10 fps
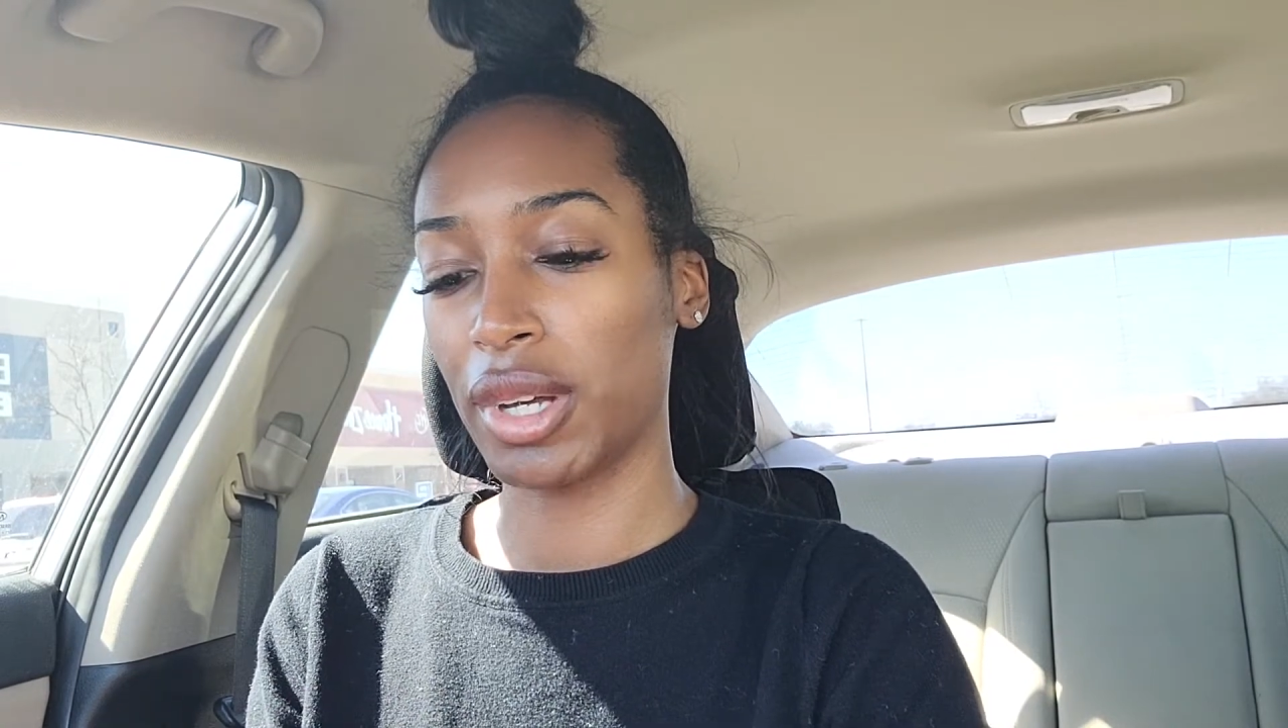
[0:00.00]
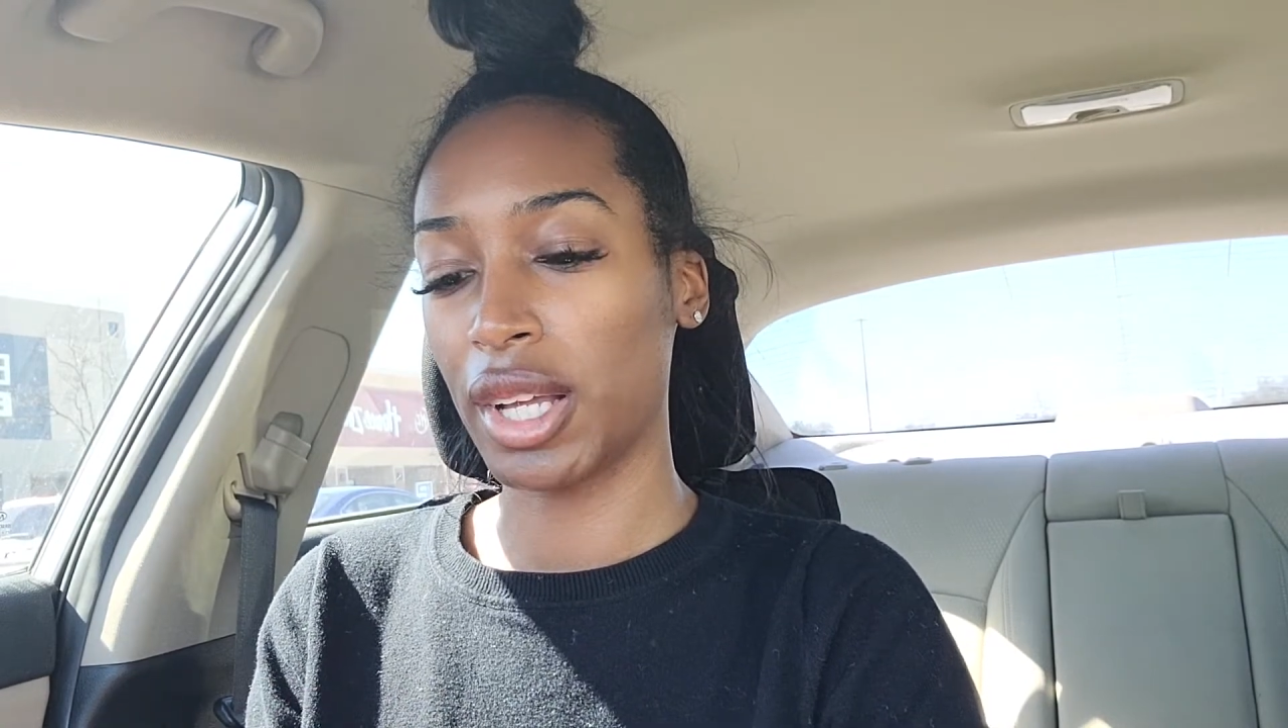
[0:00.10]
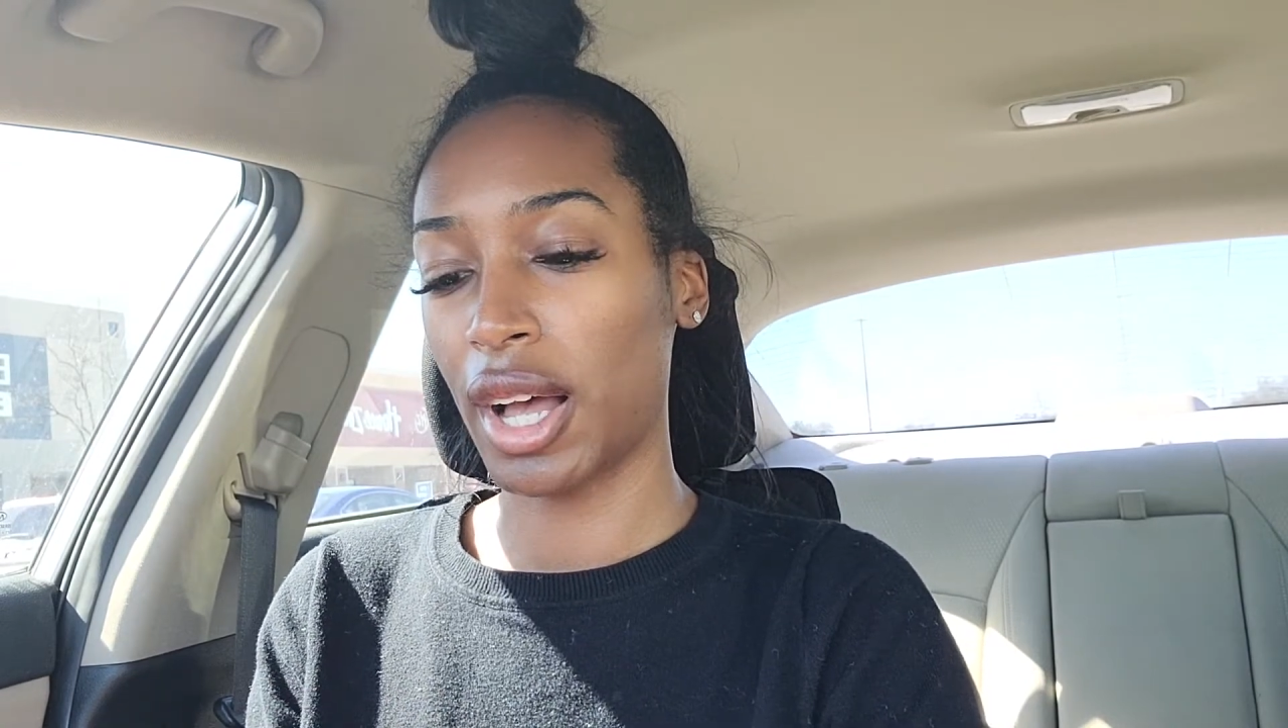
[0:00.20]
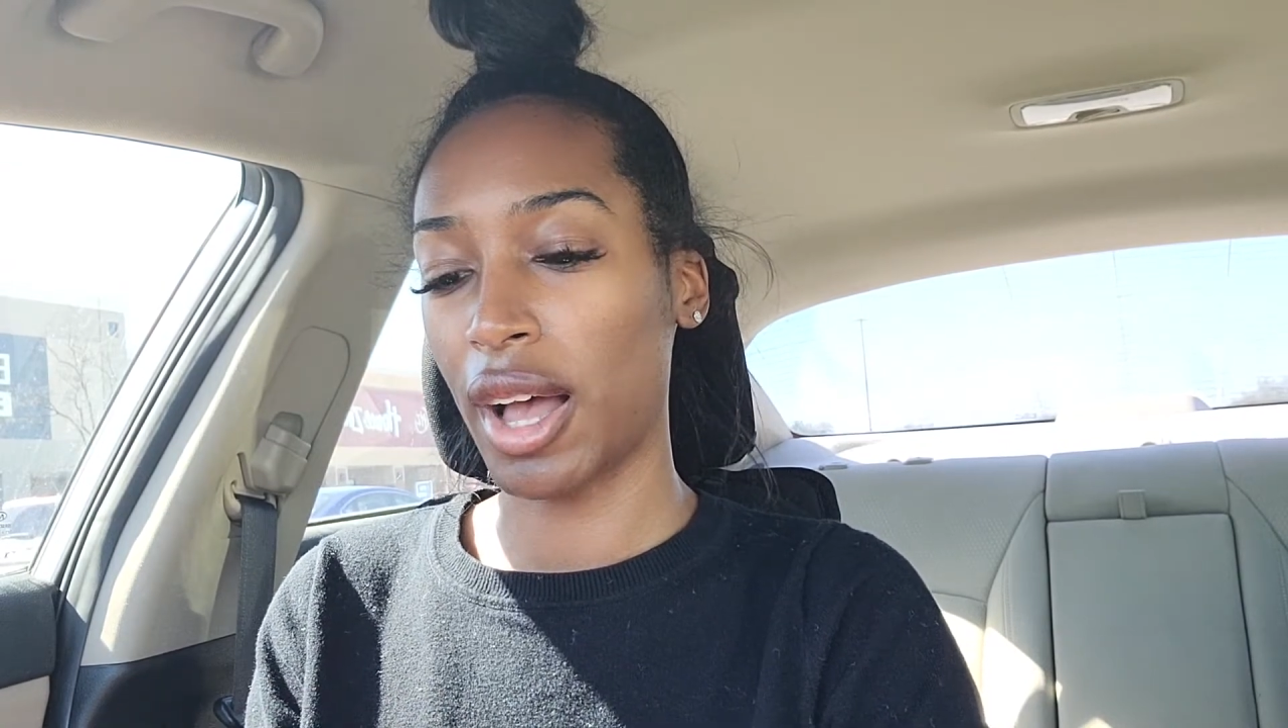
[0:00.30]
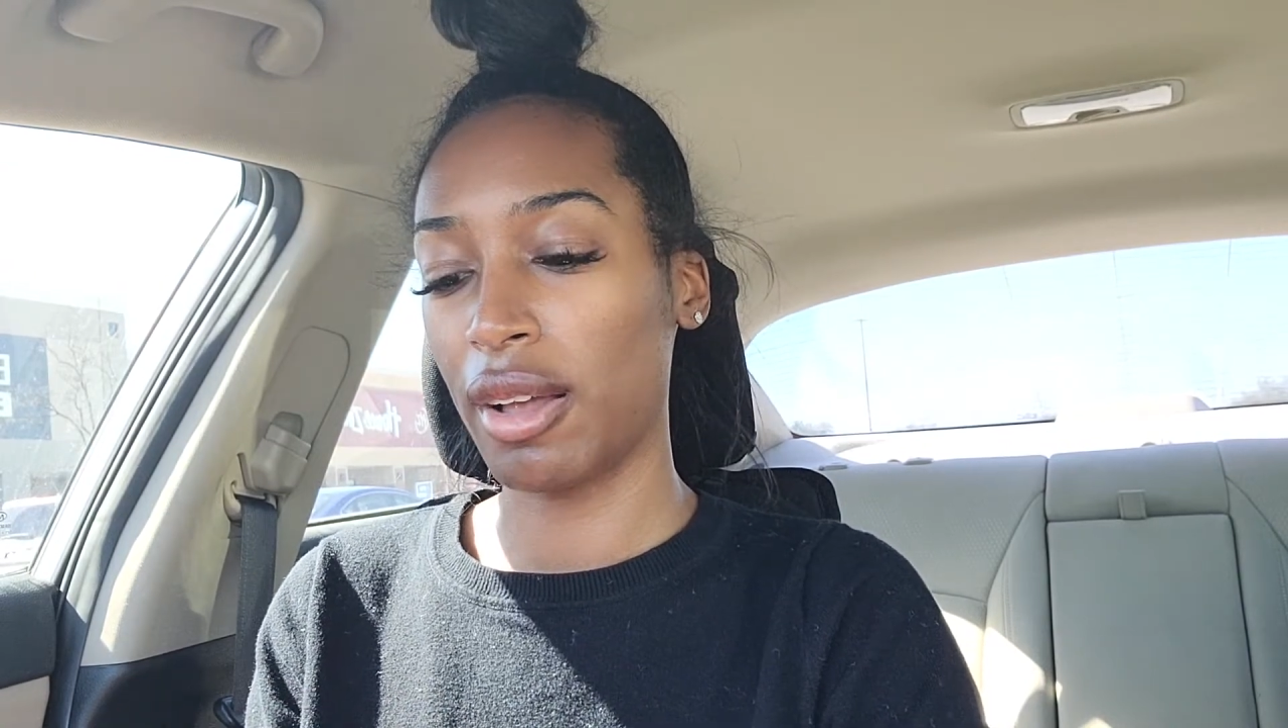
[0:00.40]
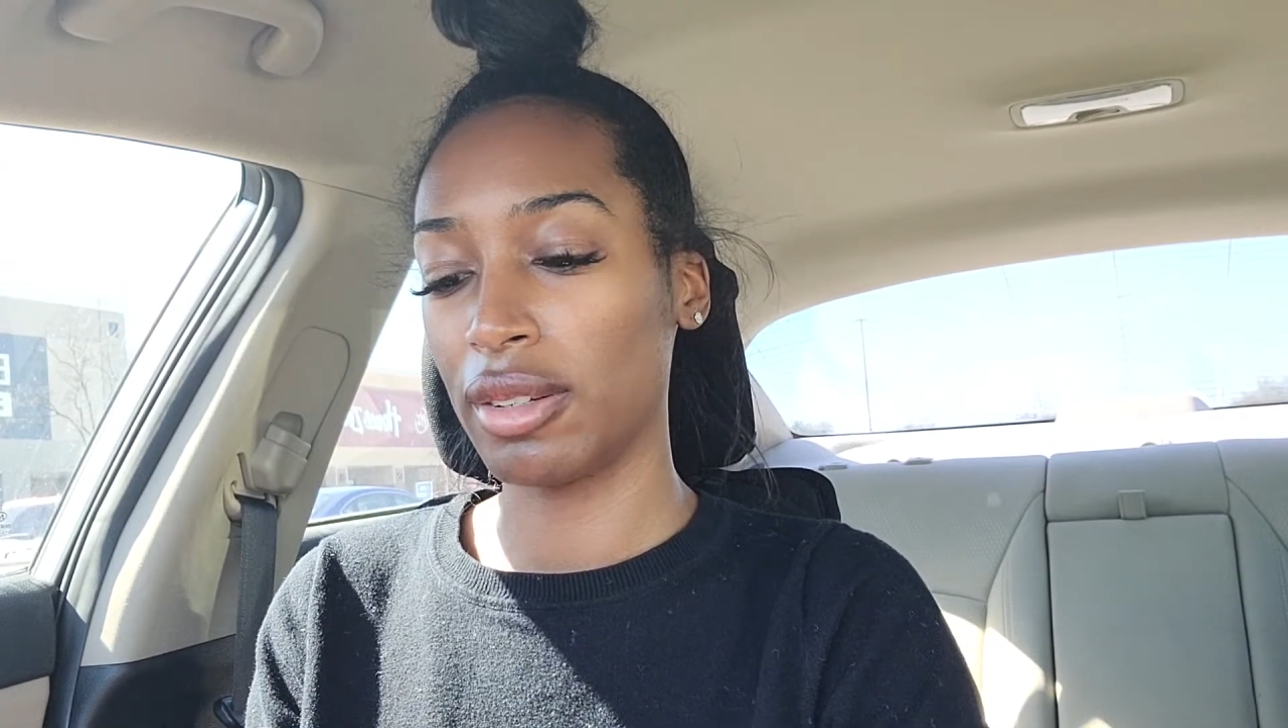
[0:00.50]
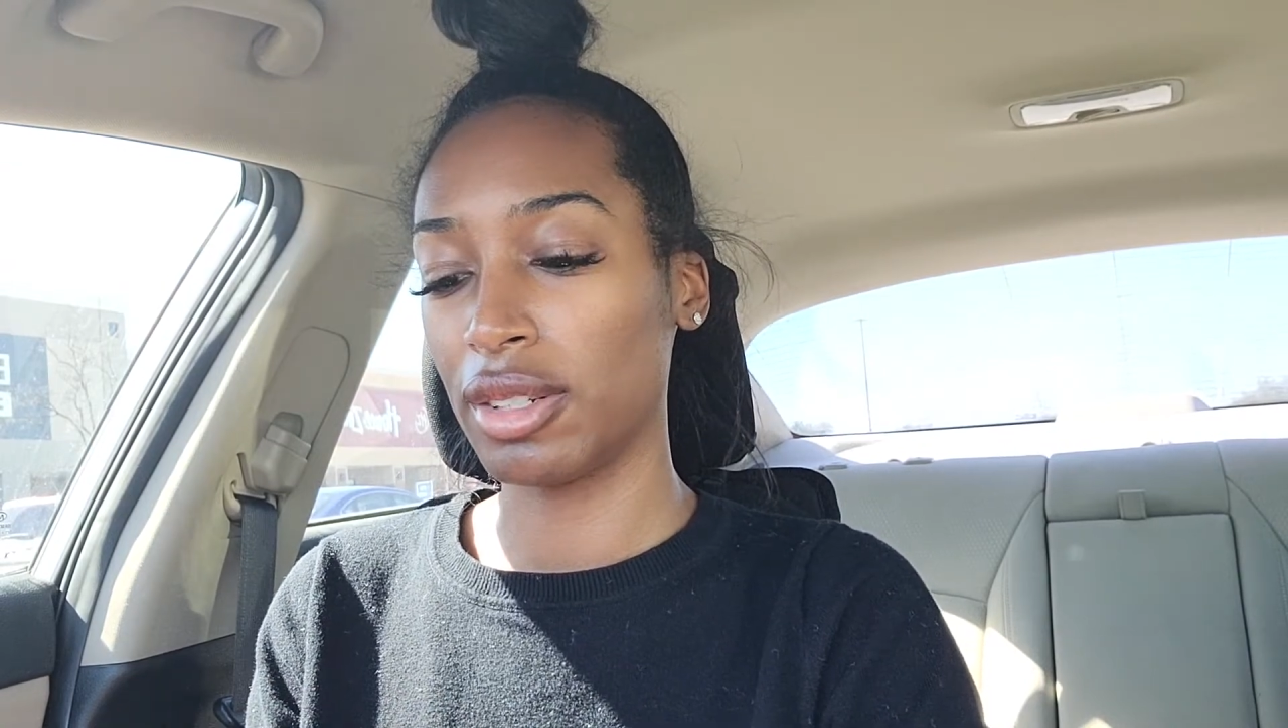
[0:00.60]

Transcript: but I